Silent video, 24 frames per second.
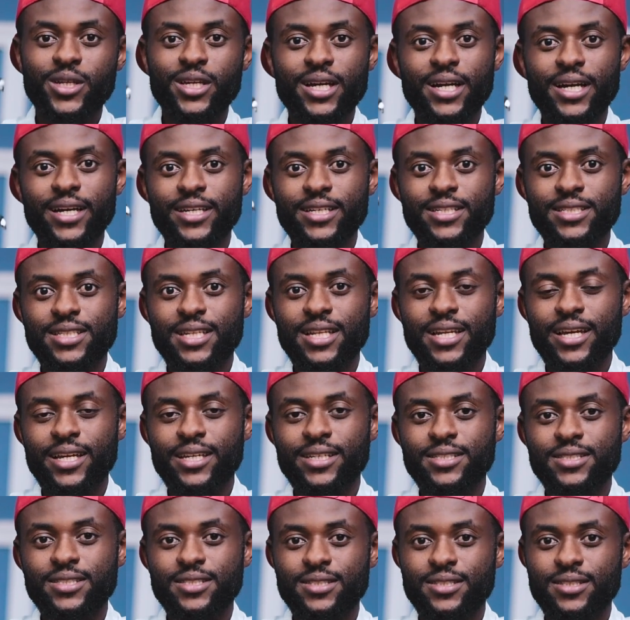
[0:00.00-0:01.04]
highest
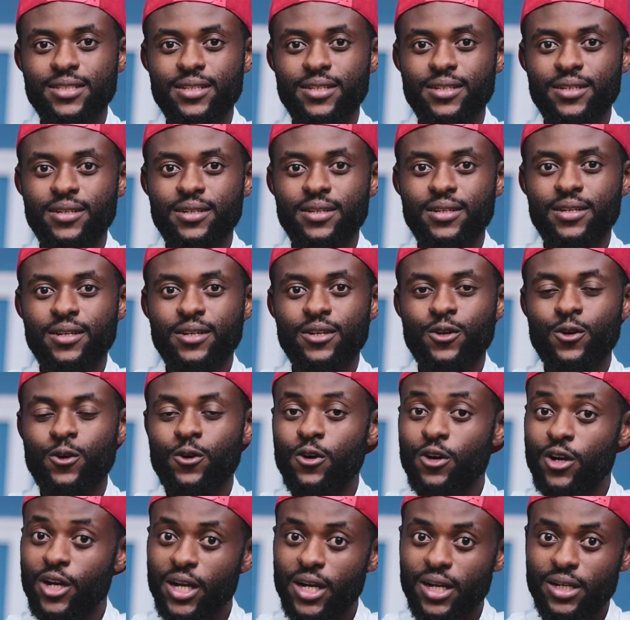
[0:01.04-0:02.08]
likes
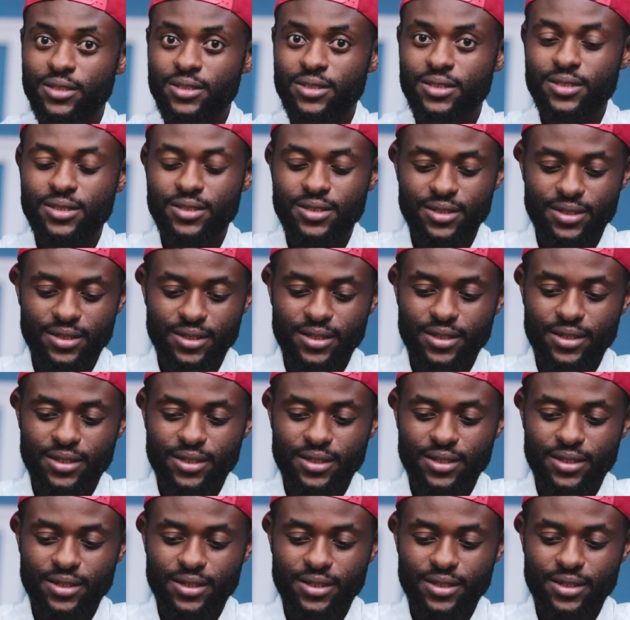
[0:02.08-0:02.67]
or hearts